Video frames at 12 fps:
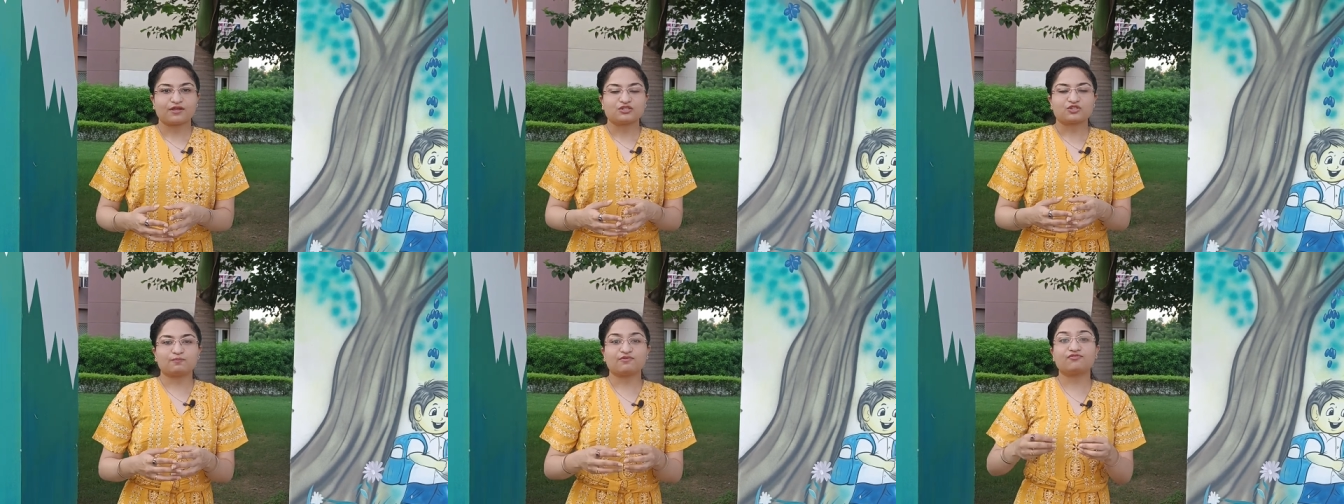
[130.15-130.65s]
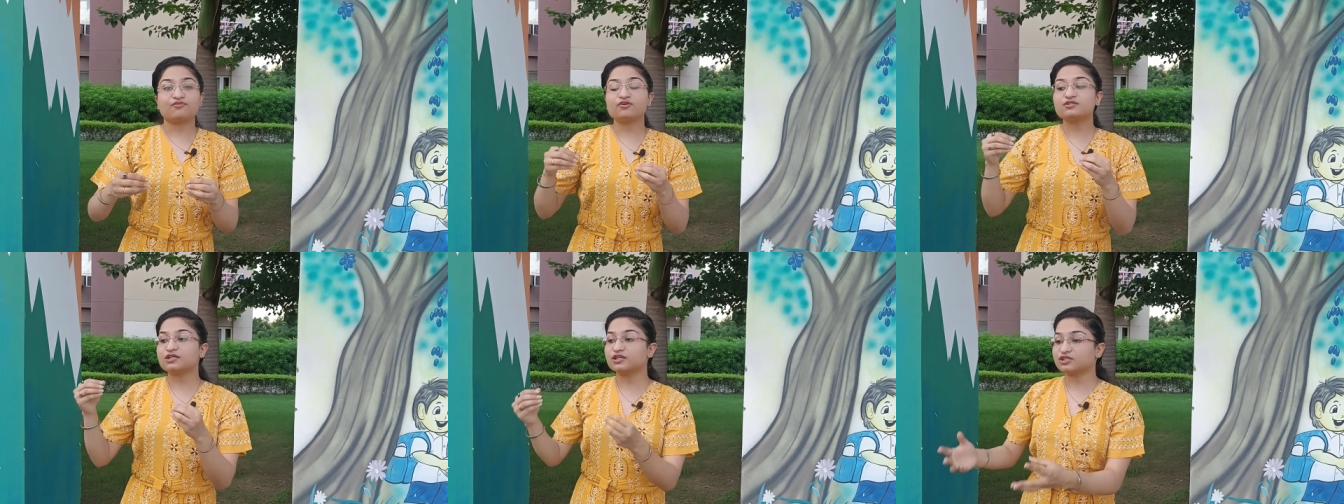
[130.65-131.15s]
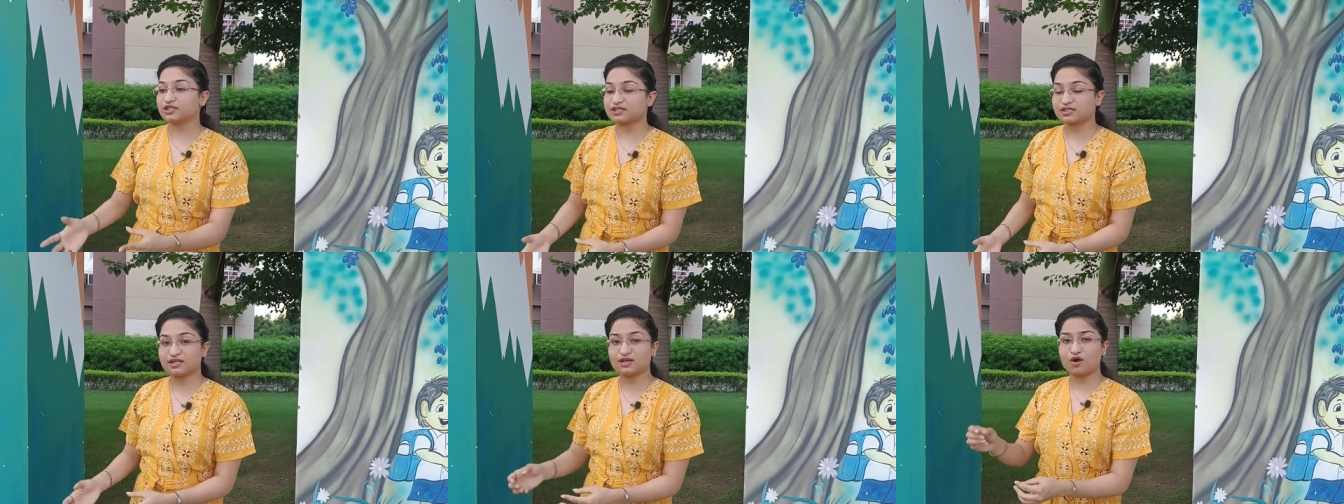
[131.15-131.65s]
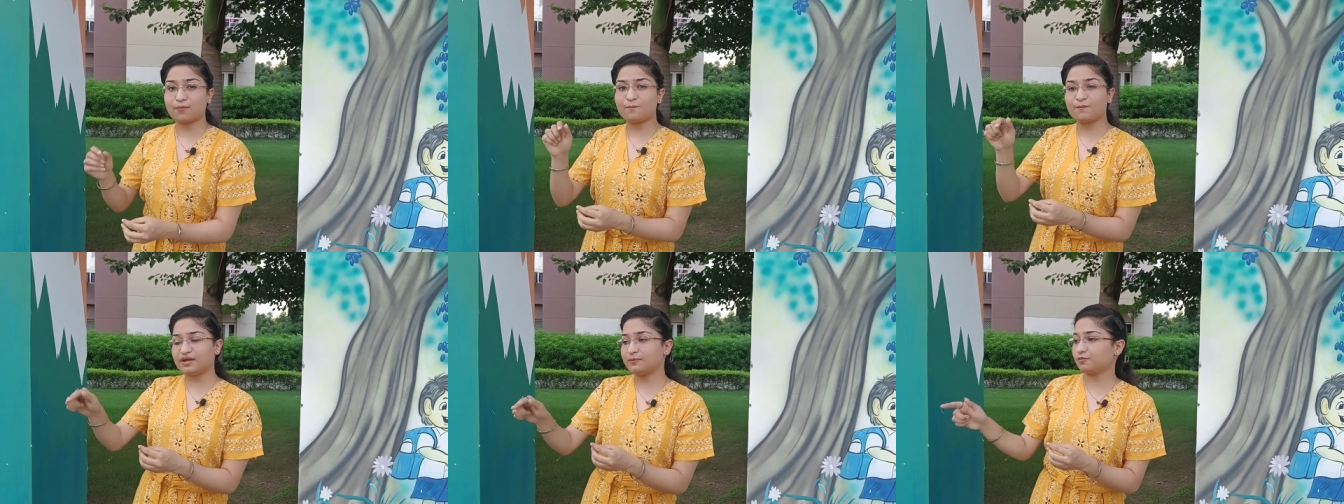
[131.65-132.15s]
So before suggesting or
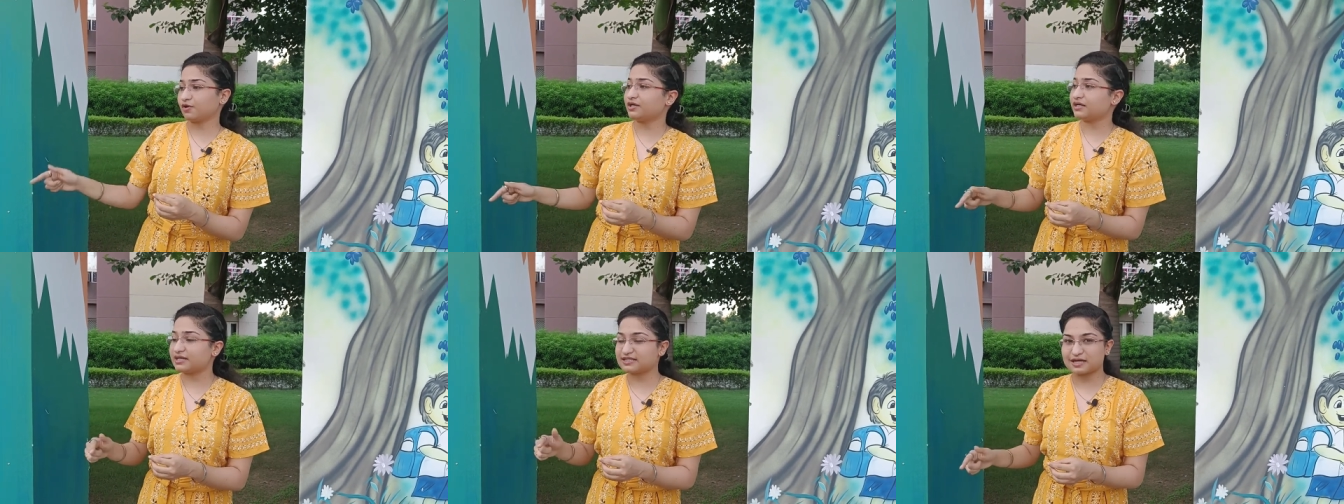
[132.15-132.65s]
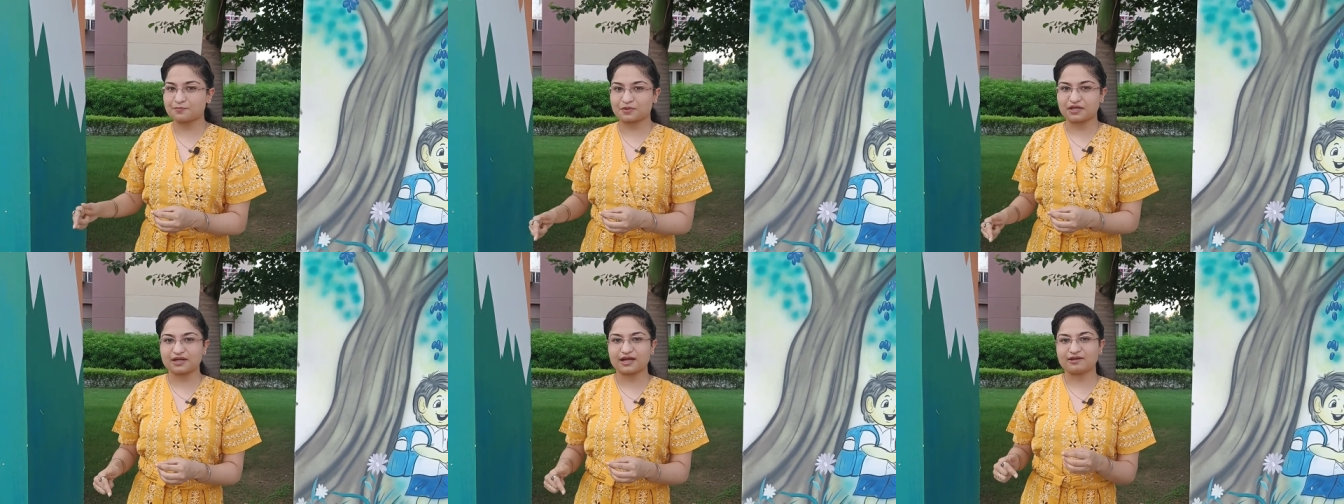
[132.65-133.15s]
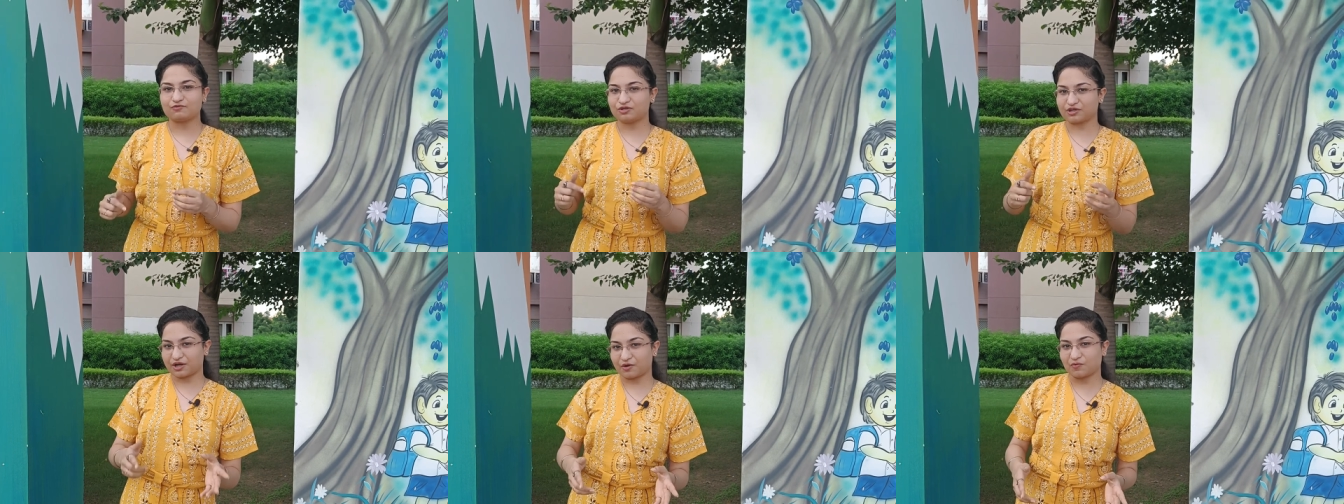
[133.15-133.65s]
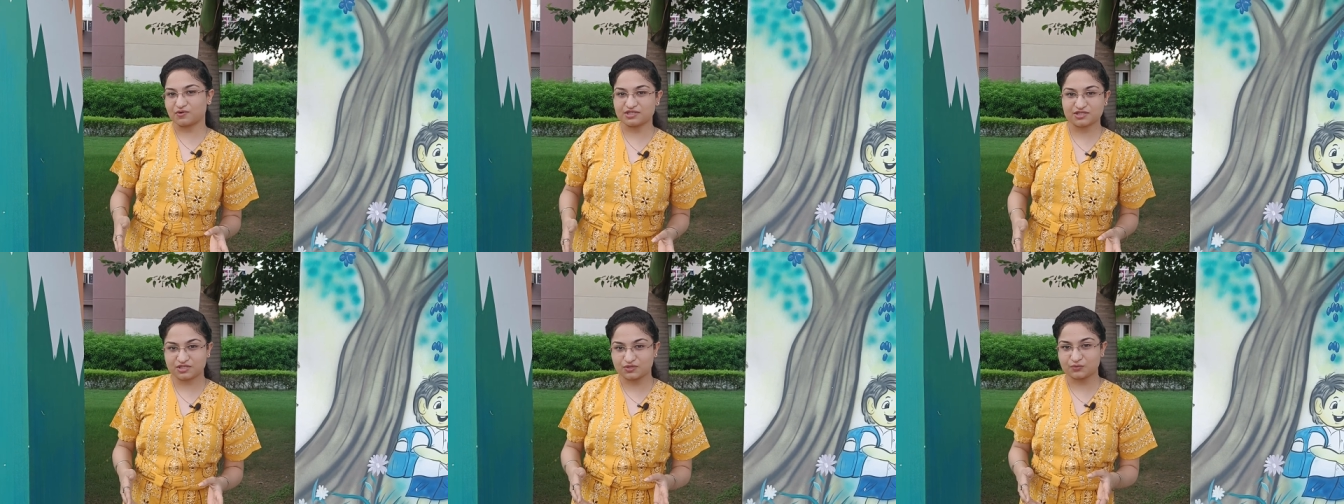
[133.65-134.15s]
pinpointing something, I would
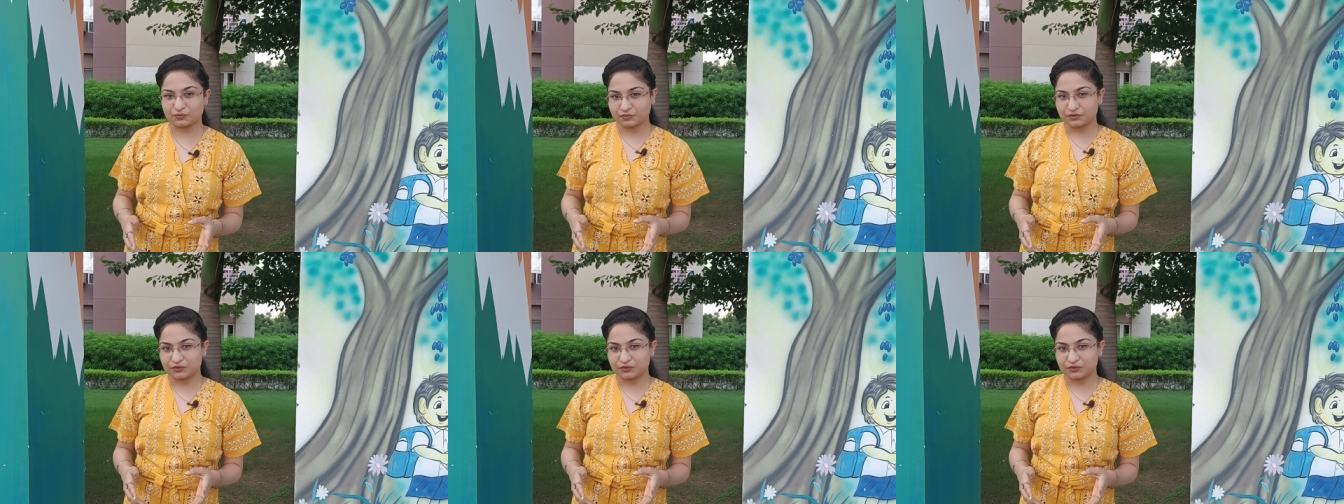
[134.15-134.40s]
request you,